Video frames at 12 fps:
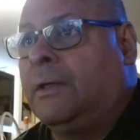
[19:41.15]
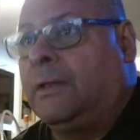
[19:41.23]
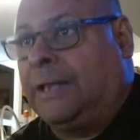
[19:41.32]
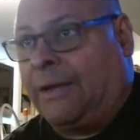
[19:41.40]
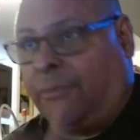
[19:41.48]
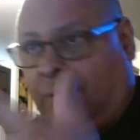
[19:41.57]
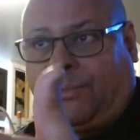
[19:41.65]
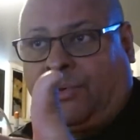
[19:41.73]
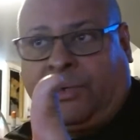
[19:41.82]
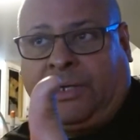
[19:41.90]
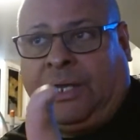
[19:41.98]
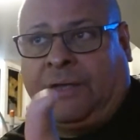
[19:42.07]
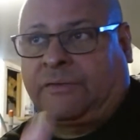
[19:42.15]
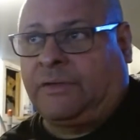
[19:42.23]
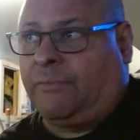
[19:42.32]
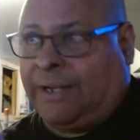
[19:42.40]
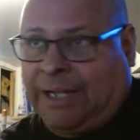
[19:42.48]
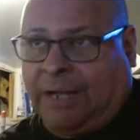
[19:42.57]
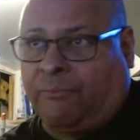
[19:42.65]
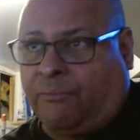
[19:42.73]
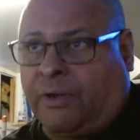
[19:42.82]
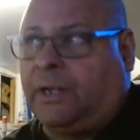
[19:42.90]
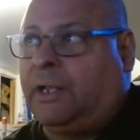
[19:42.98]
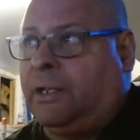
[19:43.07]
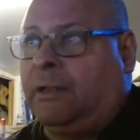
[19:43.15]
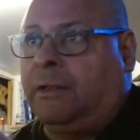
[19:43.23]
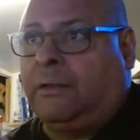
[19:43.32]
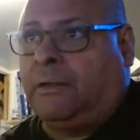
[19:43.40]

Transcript: Like what I'm doing here. See, right now I'm running